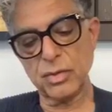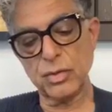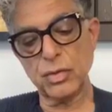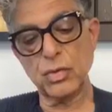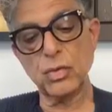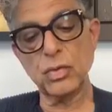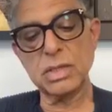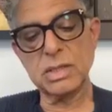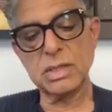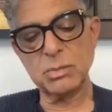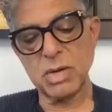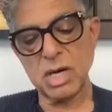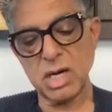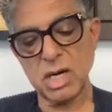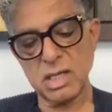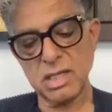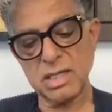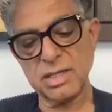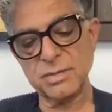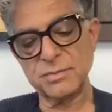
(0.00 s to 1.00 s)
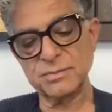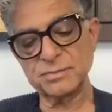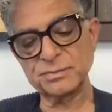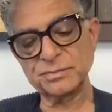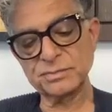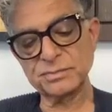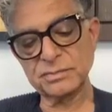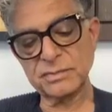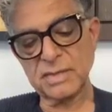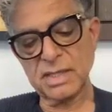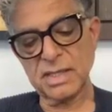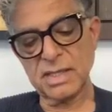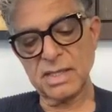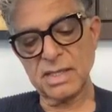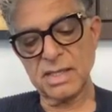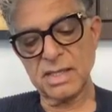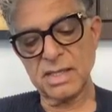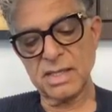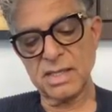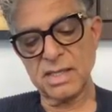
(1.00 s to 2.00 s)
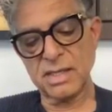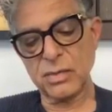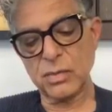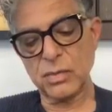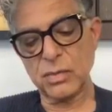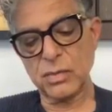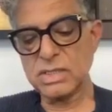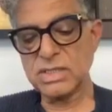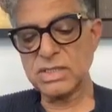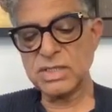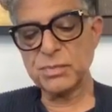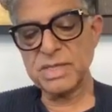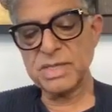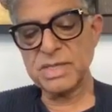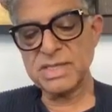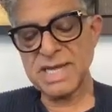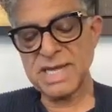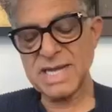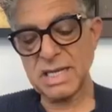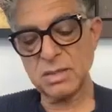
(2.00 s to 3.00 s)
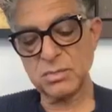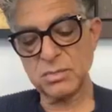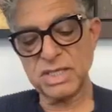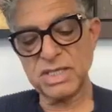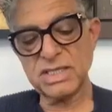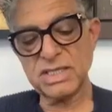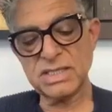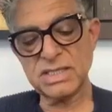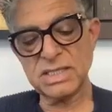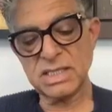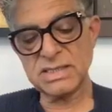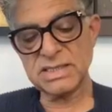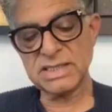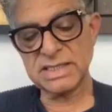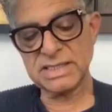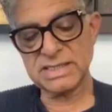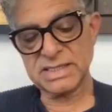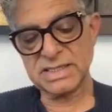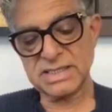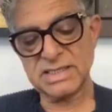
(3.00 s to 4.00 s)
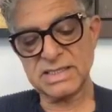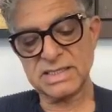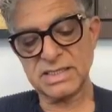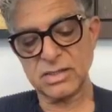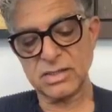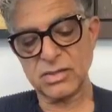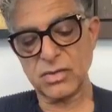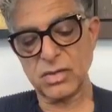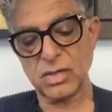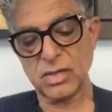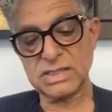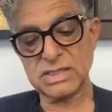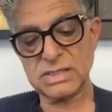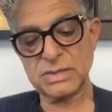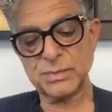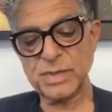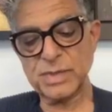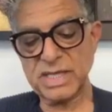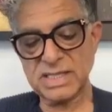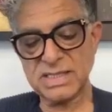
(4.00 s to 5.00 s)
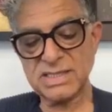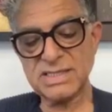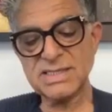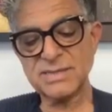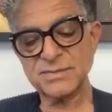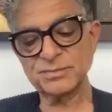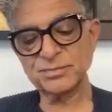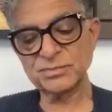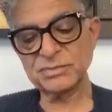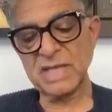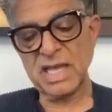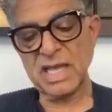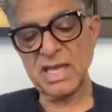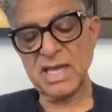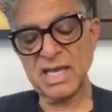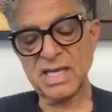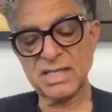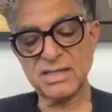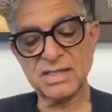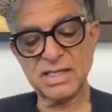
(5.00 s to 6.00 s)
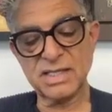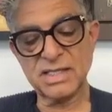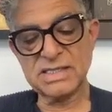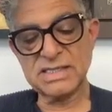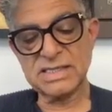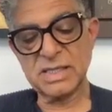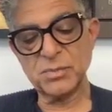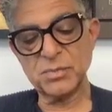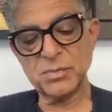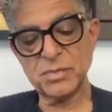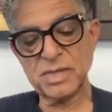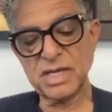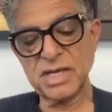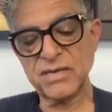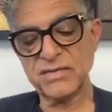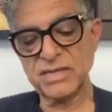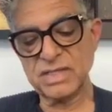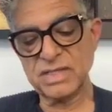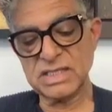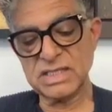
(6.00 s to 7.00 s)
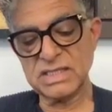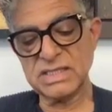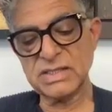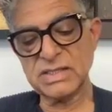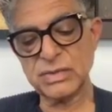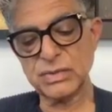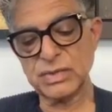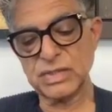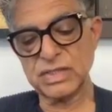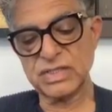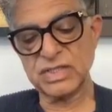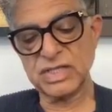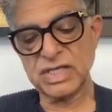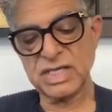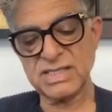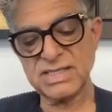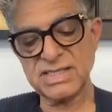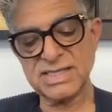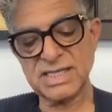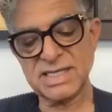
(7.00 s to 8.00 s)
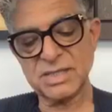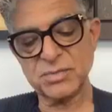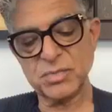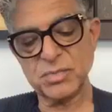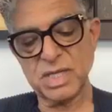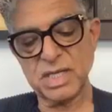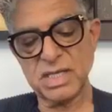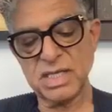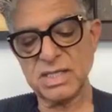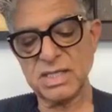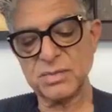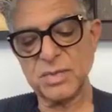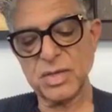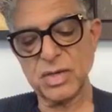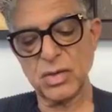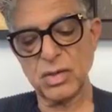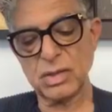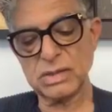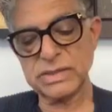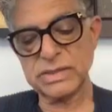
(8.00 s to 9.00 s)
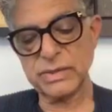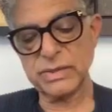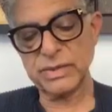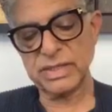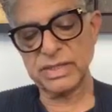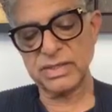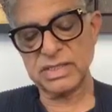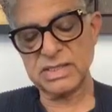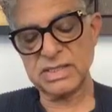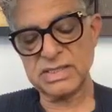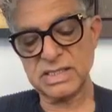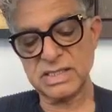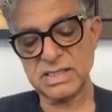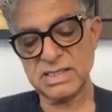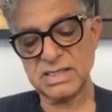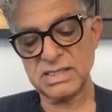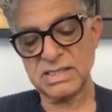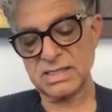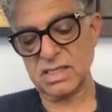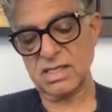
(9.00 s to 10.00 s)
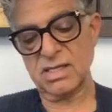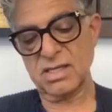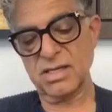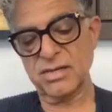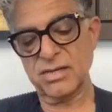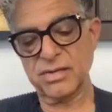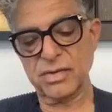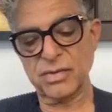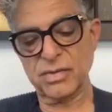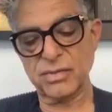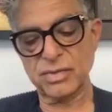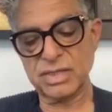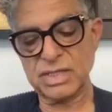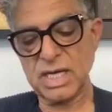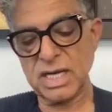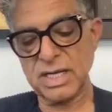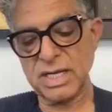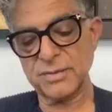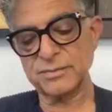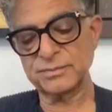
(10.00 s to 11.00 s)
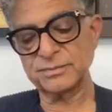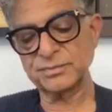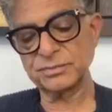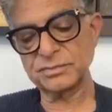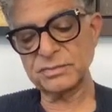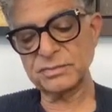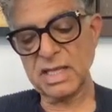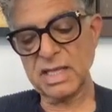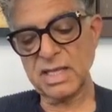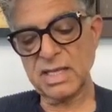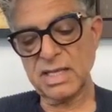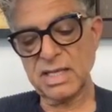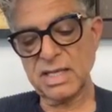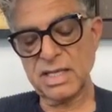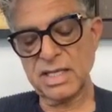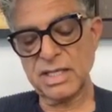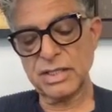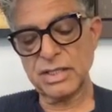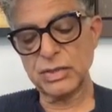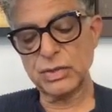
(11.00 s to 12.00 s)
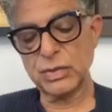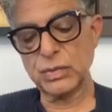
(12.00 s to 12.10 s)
Google Bard. Quantum entanglement does exist across space, and there is some evidence to suggest that it may also exist around time. In